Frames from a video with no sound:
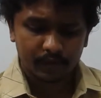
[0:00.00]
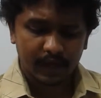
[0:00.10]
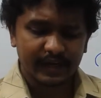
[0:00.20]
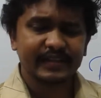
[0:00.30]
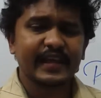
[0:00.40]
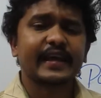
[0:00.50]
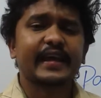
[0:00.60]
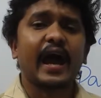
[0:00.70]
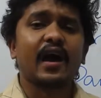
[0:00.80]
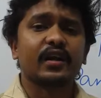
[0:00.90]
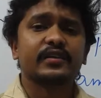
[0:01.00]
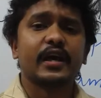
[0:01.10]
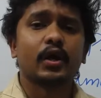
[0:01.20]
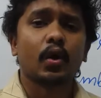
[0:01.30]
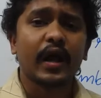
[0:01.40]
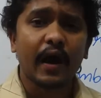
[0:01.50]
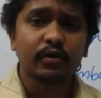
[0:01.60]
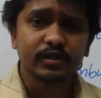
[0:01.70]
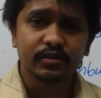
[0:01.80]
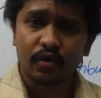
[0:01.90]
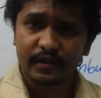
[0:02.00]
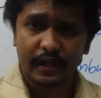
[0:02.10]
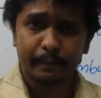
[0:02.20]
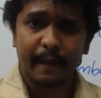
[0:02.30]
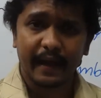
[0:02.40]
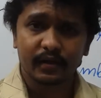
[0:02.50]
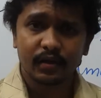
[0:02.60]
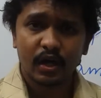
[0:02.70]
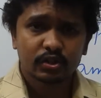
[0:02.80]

and they carry their own houses on their back.